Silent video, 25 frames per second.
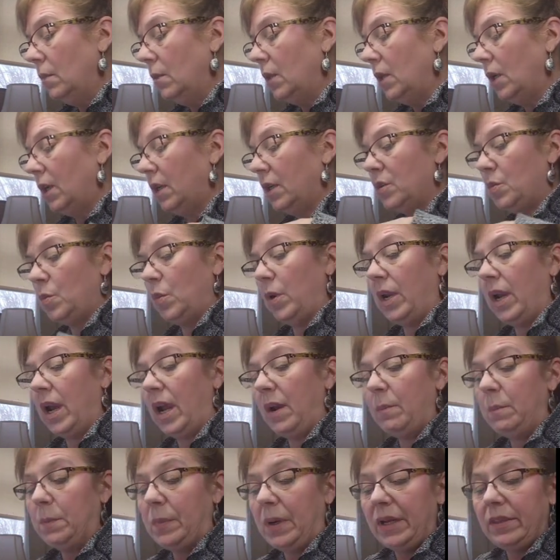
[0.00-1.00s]
because when
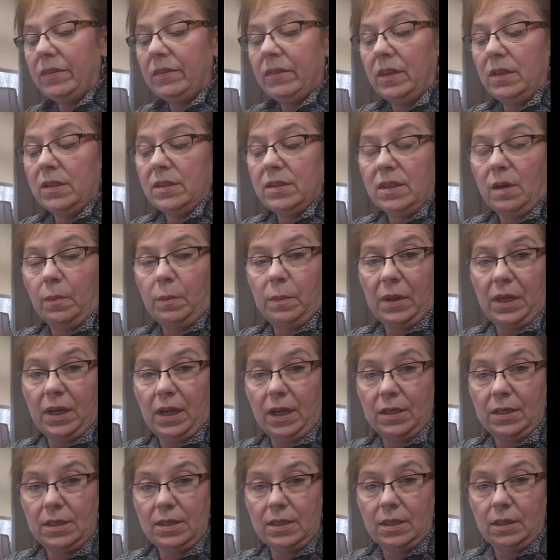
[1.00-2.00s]
I butt this up
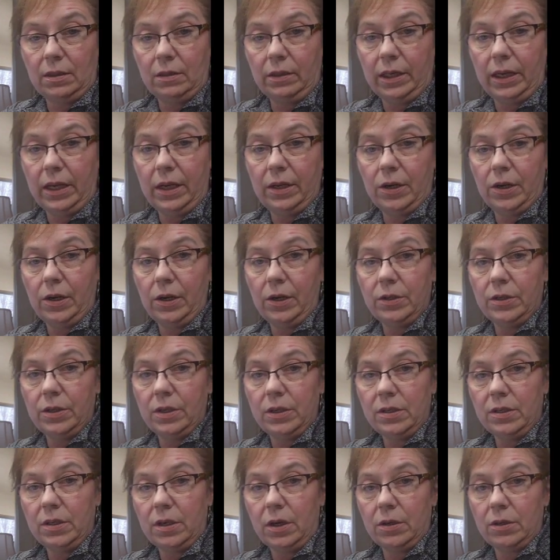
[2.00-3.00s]
against the leader to
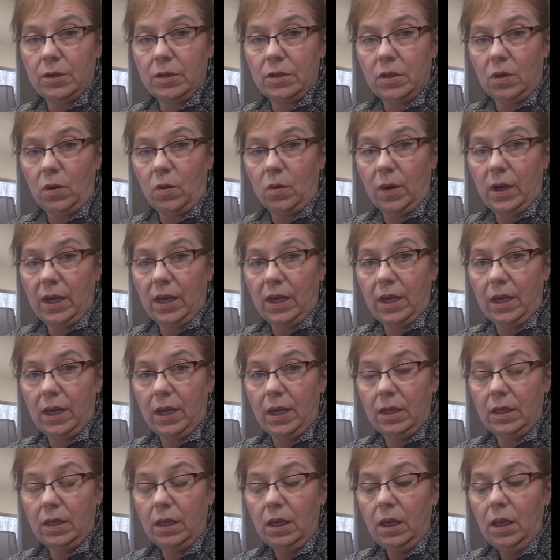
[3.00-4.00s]
start sewing
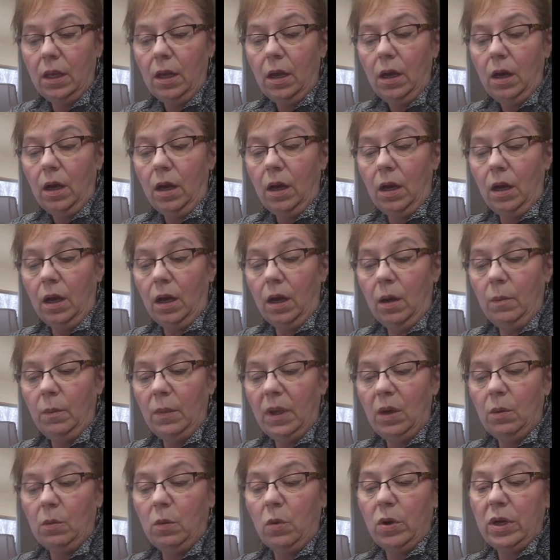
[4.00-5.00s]
it,
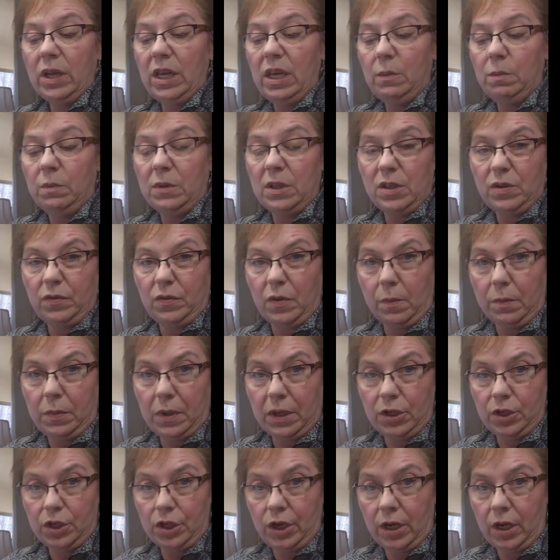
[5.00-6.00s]
it will keep this from
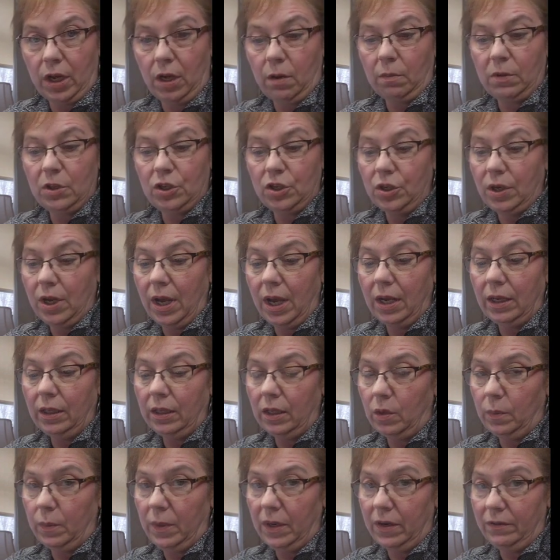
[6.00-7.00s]
bunching up, because you got a
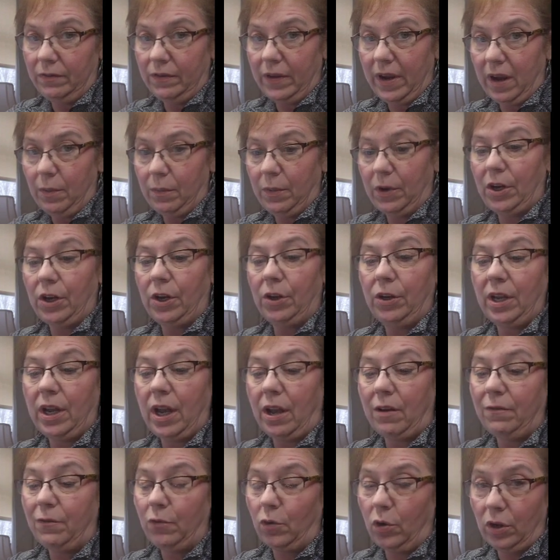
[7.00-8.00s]
little bit of fabric here. You
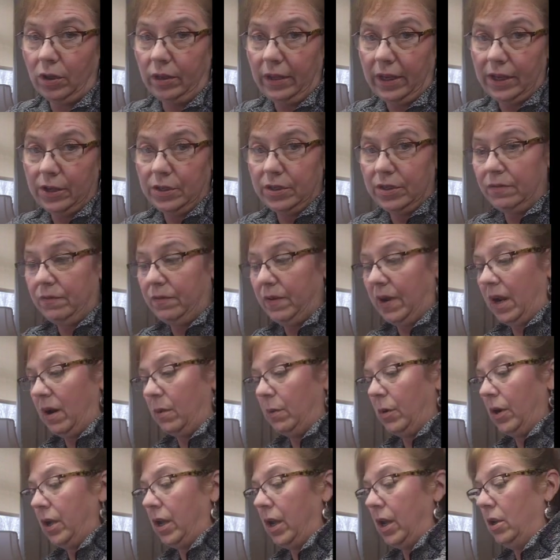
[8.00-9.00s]
got 4 layers of
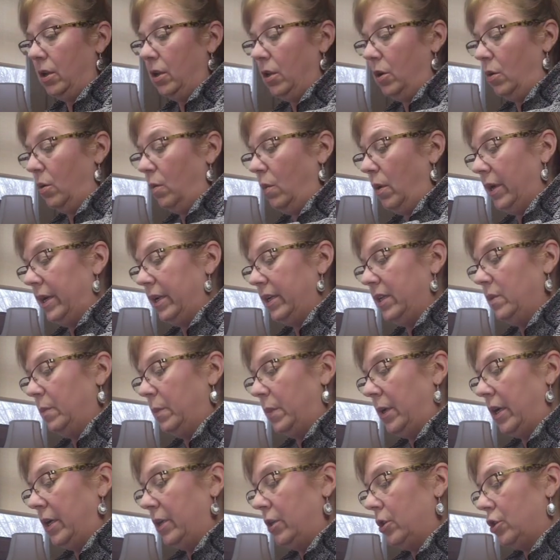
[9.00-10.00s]
fabric, and you don't want it to
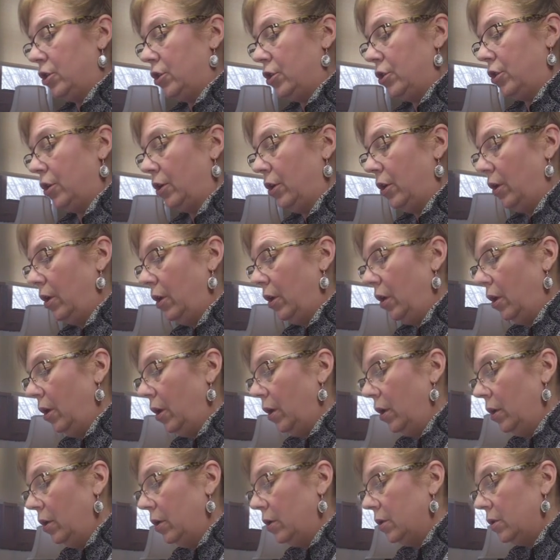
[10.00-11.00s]
bunch.
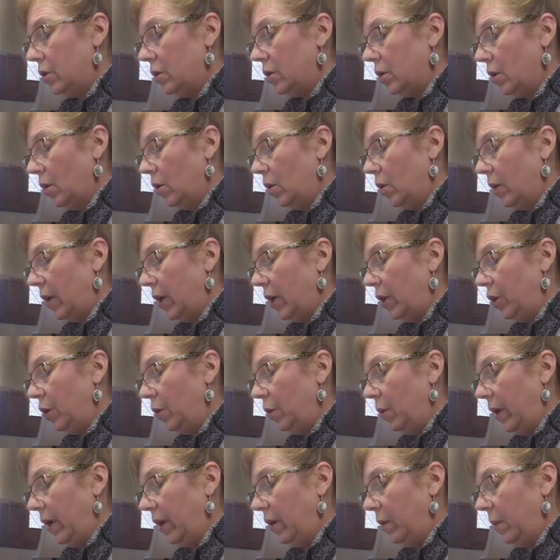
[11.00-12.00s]
So, and
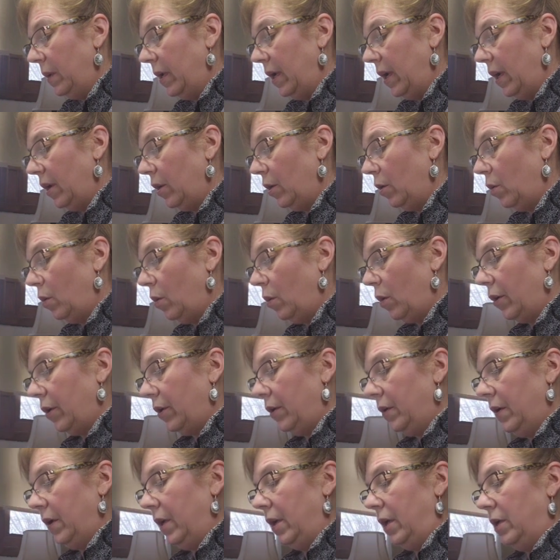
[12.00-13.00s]
you want to be on a
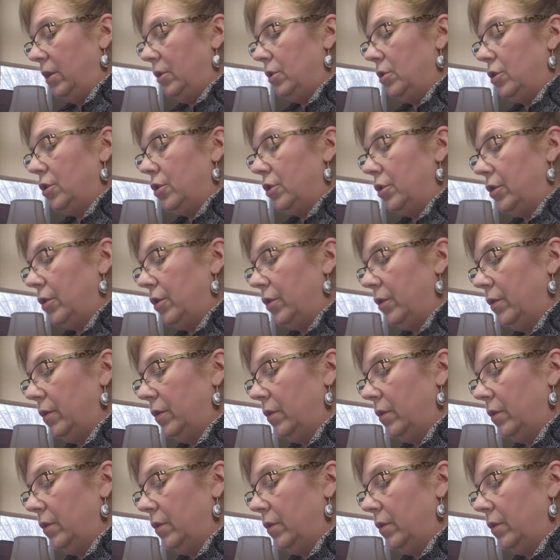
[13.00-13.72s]
1/4 inch.